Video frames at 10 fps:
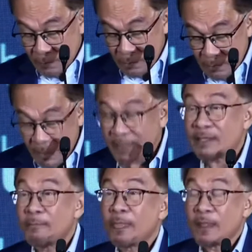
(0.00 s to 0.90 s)

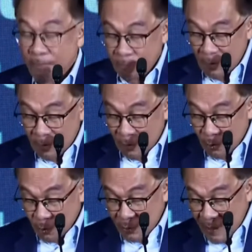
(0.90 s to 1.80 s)
But
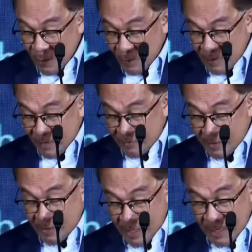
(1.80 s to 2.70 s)
notwithstanding what I have
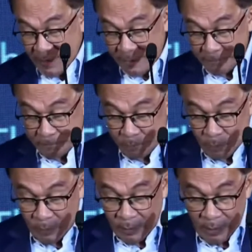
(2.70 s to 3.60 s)
said,
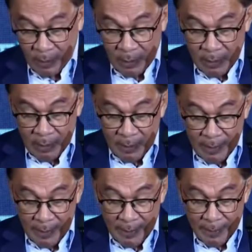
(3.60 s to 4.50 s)

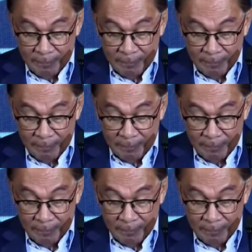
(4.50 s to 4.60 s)
the